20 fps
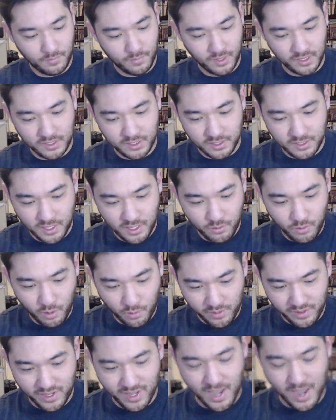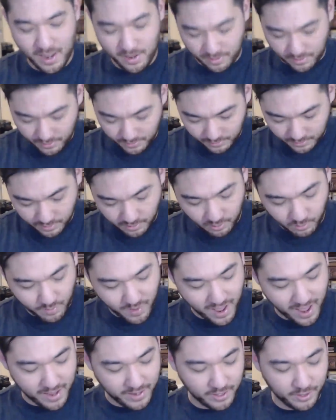Let's see what we got in this little
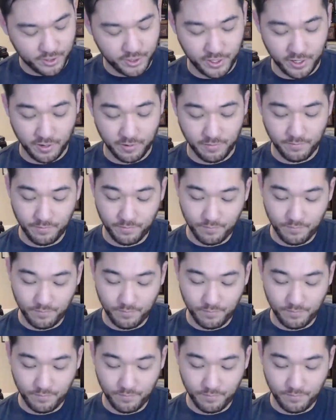package here.